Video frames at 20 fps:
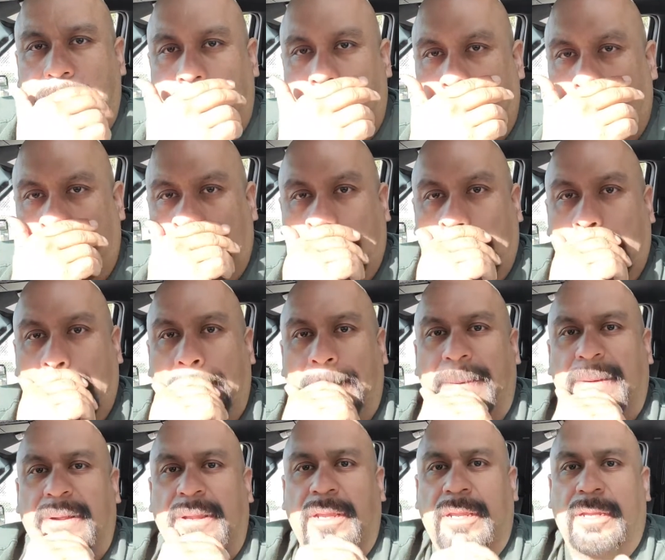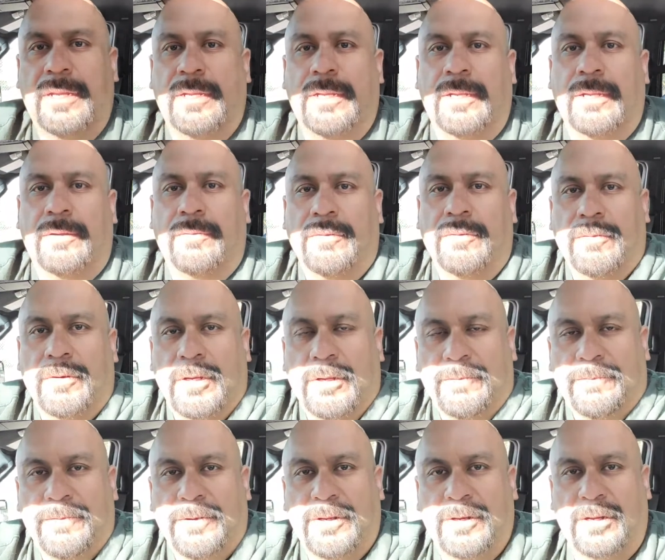And we would love
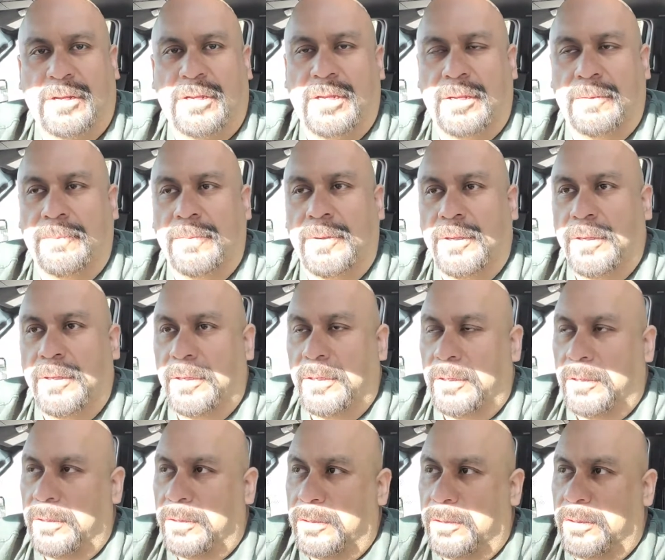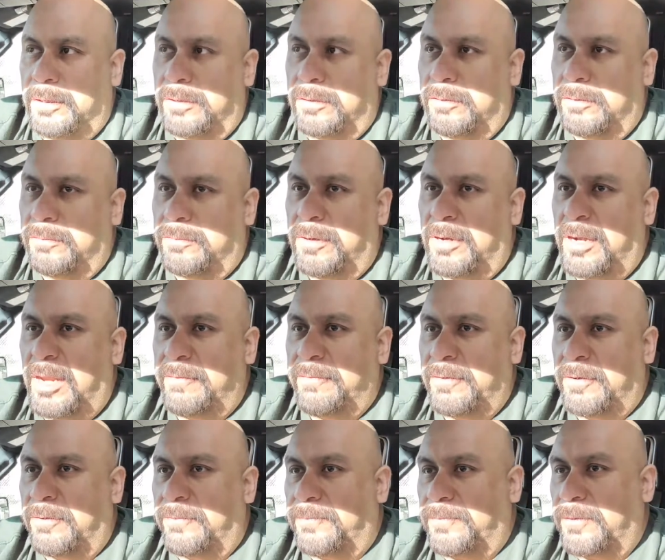for you to come. We're having
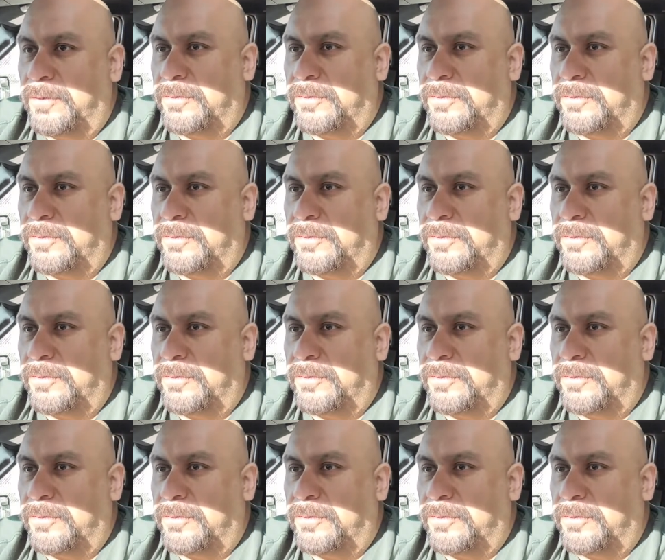our first